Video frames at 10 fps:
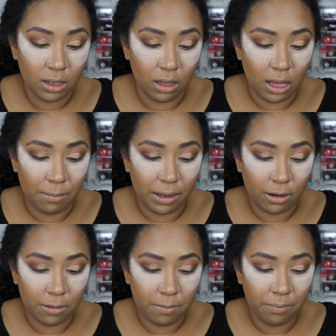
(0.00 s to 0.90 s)
a lot
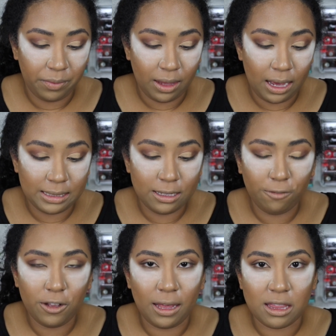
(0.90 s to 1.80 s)
better. I
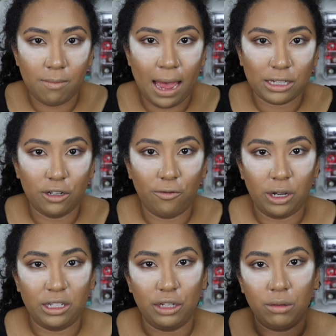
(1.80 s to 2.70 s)
still feel like the MAC
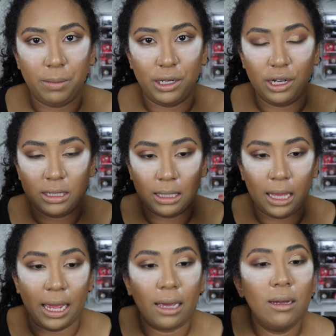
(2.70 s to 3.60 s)
242 would be good to
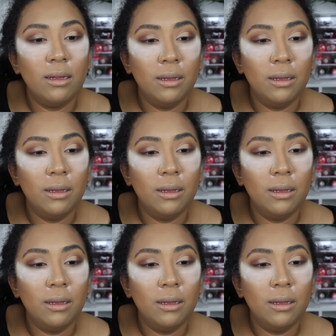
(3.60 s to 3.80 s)
like,